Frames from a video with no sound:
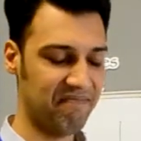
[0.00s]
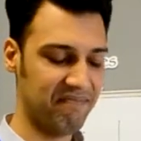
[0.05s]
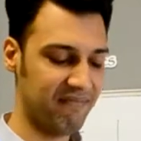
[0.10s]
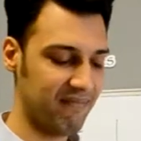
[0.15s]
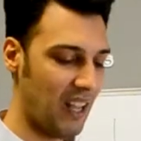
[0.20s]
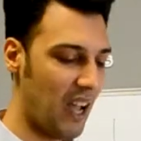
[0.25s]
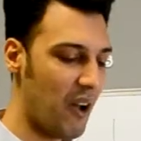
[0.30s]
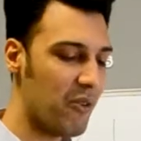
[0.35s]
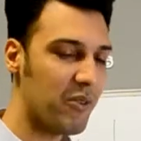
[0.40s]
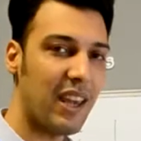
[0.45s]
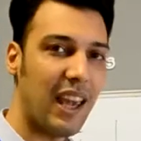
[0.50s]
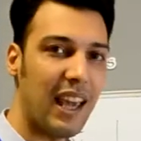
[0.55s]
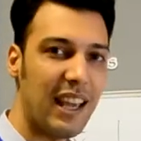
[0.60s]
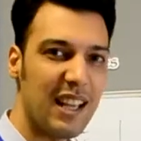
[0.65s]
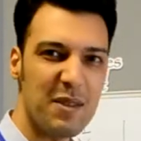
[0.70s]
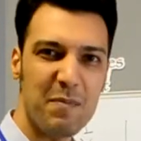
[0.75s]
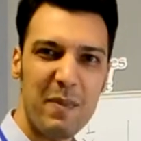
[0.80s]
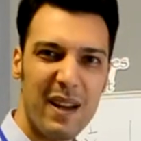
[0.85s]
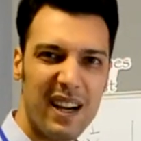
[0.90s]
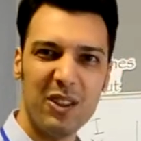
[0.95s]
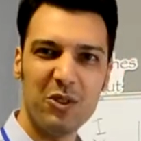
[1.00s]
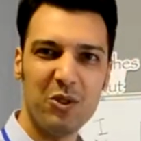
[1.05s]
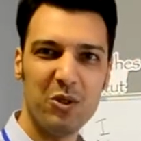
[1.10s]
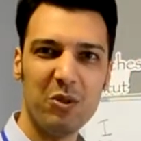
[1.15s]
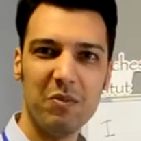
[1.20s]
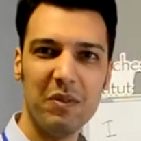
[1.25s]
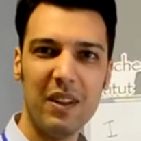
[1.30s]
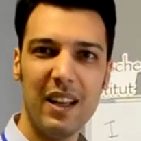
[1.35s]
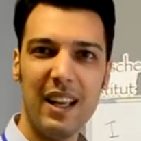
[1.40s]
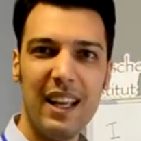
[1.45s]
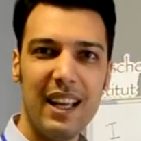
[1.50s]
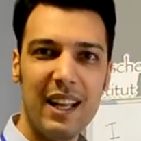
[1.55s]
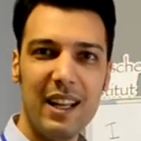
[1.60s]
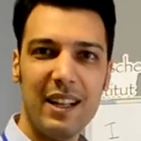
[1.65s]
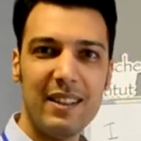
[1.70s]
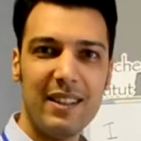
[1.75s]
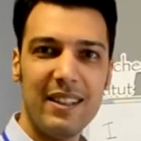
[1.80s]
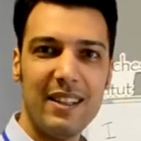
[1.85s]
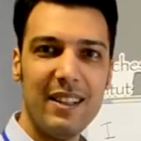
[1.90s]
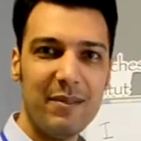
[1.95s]
Okay, it's better to
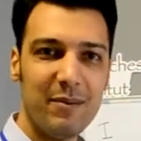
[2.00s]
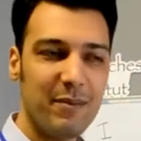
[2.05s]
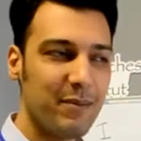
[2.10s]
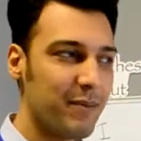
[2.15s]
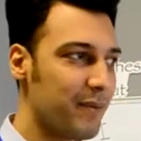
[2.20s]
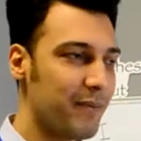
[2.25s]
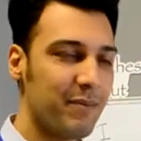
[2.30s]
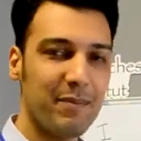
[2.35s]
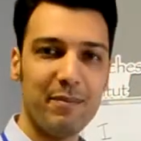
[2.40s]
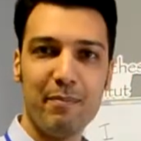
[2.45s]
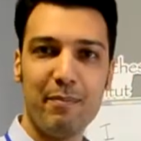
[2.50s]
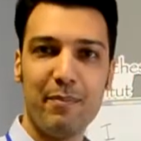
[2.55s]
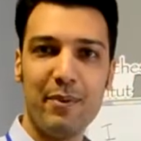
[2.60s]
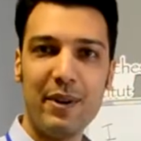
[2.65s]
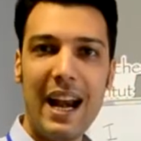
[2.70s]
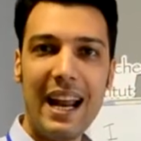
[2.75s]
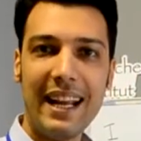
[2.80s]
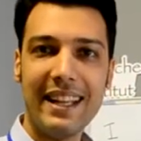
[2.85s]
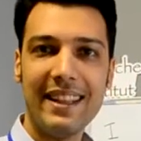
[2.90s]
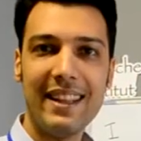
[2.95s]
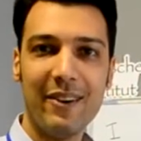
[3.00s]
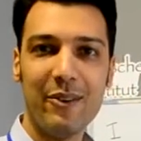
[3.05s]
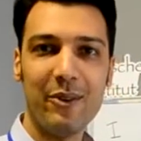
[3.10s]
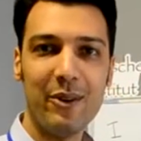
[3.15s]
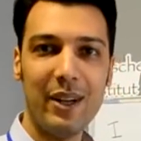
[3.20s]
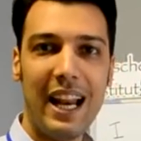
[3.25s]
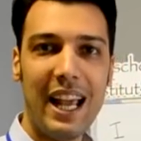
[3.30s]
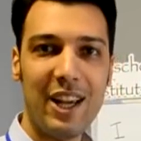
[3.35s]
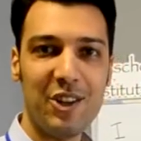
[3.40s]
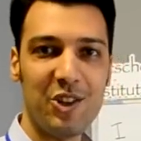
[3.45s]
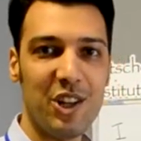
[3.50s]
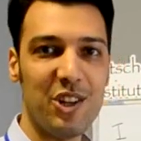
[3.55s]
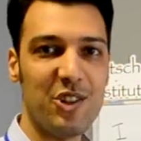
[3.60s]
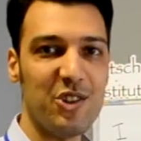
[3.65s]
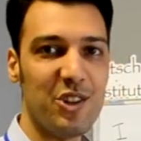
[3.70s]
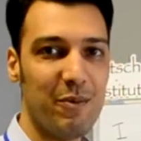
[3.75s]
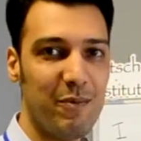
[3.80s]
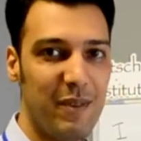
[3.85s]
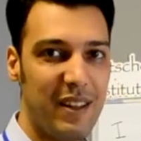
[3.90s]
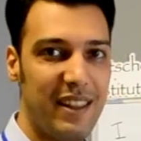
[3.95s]
break the
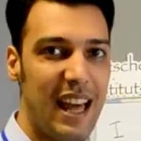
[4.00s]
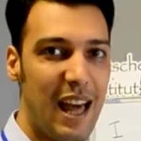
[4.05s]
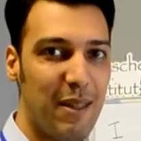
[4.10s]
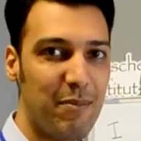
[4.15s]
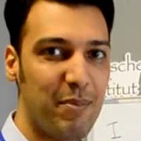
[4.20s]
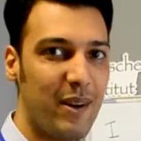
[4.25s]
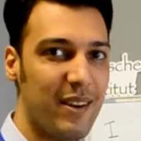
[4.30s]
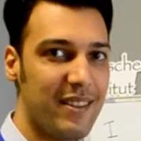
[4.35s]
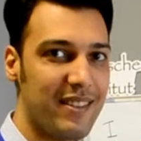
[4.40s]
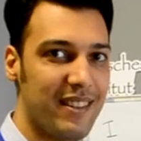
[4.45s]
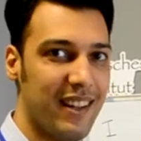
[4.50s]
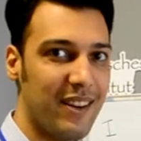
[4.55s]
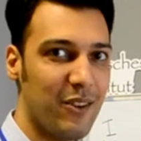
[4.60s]
relationship with that person